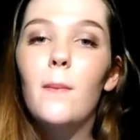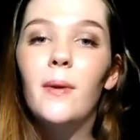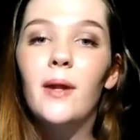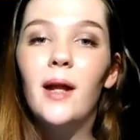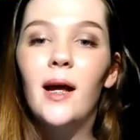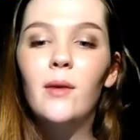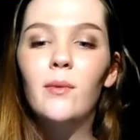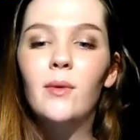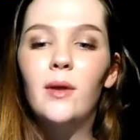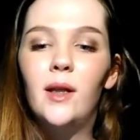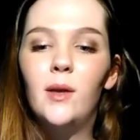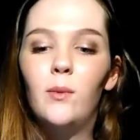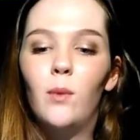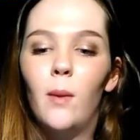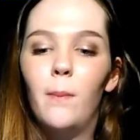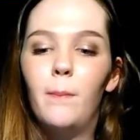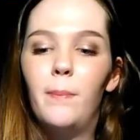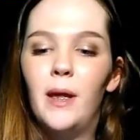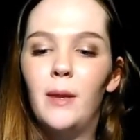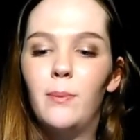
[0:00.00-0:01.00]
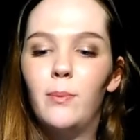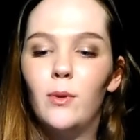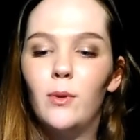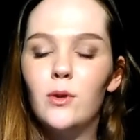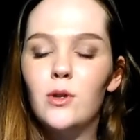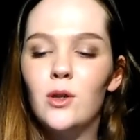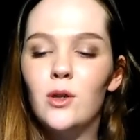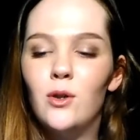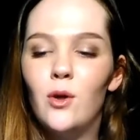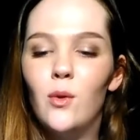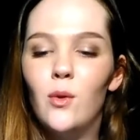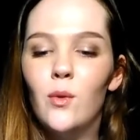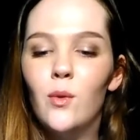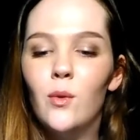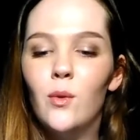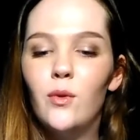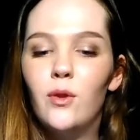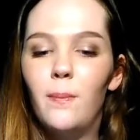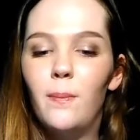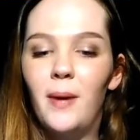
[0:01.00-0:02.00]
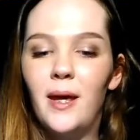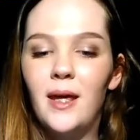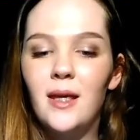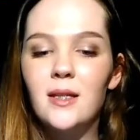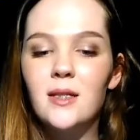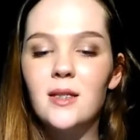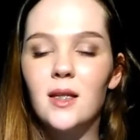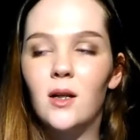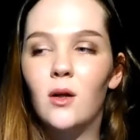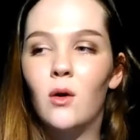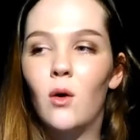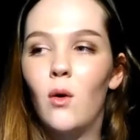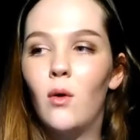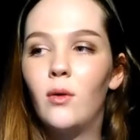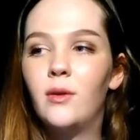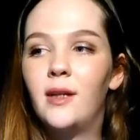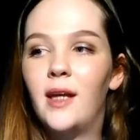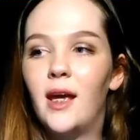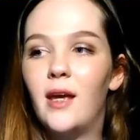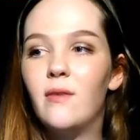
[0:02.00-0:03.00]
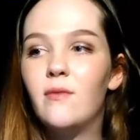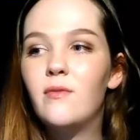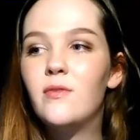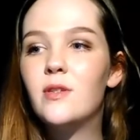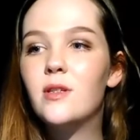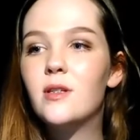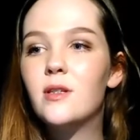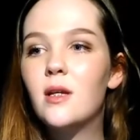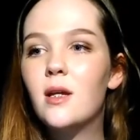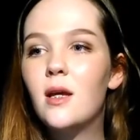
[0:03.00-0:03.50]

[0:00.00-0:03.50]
But I really want people to know the peace that God gives.